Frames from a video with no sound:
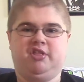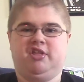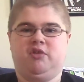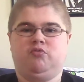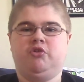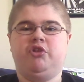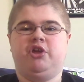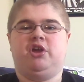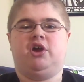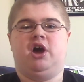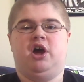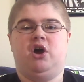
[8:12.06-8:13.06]
a
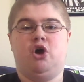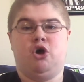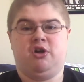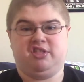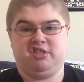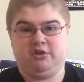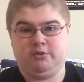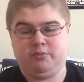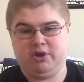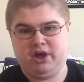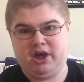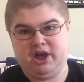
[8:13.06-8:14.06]
really
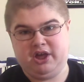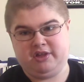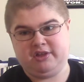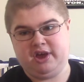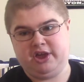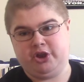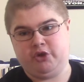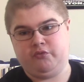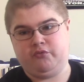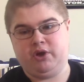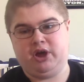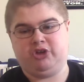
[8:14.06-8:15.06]
awesome kind
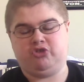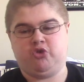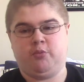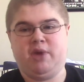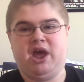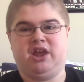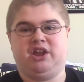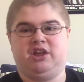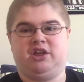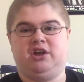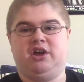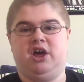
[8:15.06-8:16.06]
of
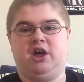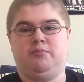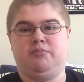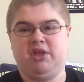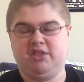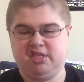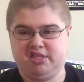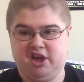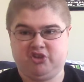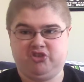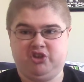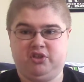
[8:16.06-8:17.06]
dramatic
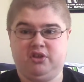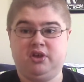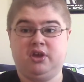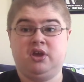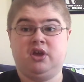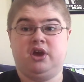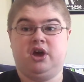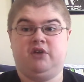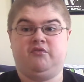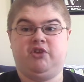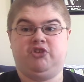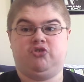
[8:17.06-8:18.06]
midsection
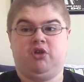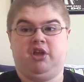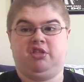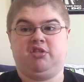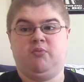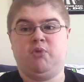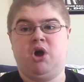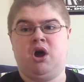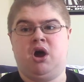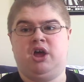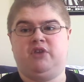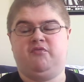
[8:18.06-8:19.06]
featuring some
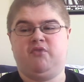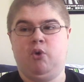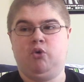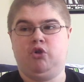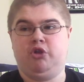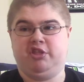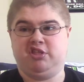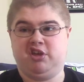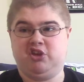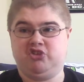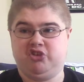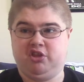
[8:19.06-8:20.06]
odd
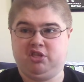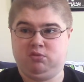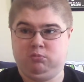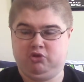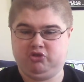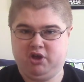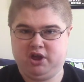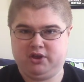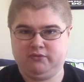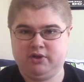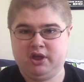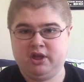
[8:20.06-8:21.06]
vocalizations which kind
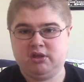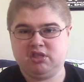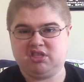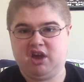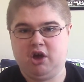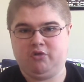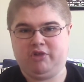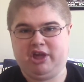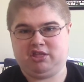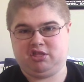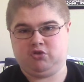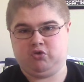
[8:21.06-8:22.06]
of sound
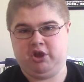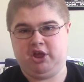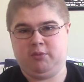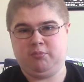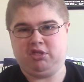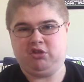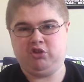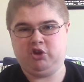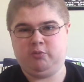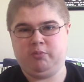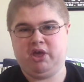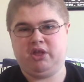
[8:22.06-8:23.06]
like screams a
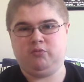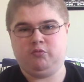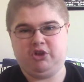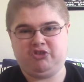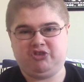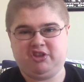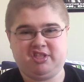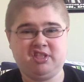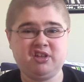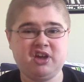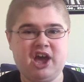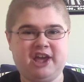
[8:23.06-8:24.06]
little bit, which is
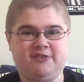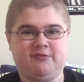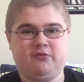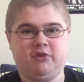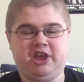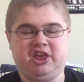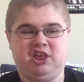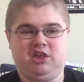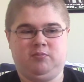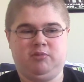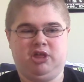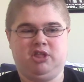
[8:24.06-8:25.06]
kind of freaky,
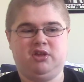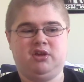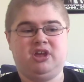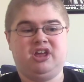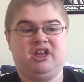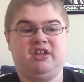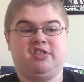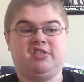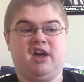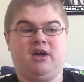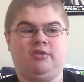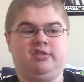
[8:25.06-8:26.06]
but it
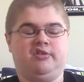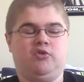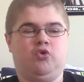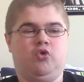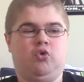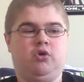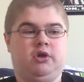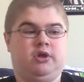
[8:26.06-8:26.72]
sounds cool.